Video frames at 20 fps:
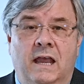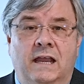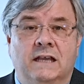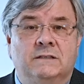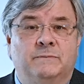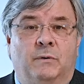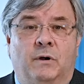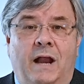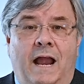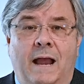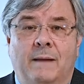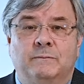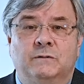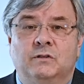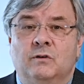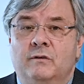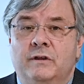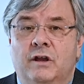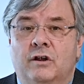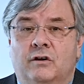is
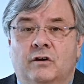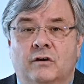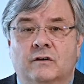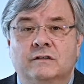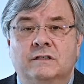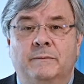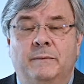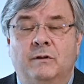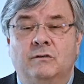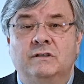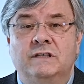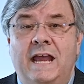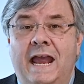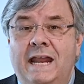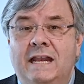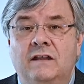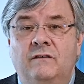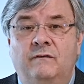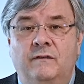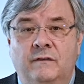perhaps only occurs about
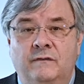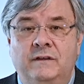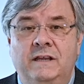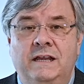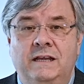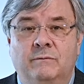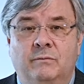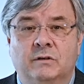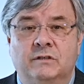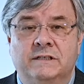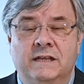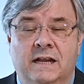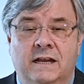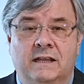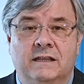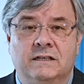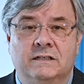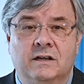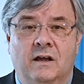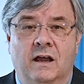10 to 15 percent
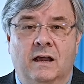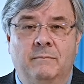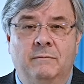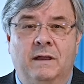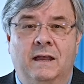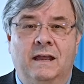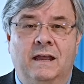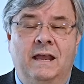of the time.